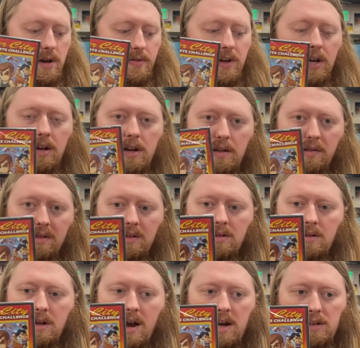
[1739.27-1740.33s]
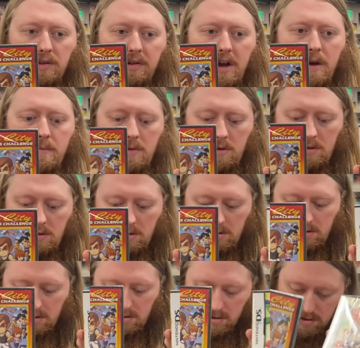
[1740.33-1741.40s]
I think it is. Atlus game.
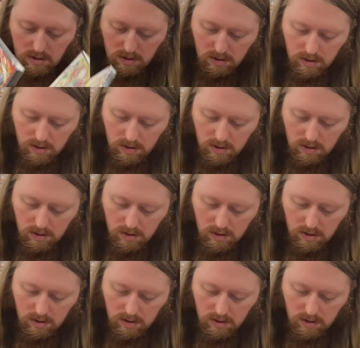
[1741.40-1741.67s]
Mm -hmm.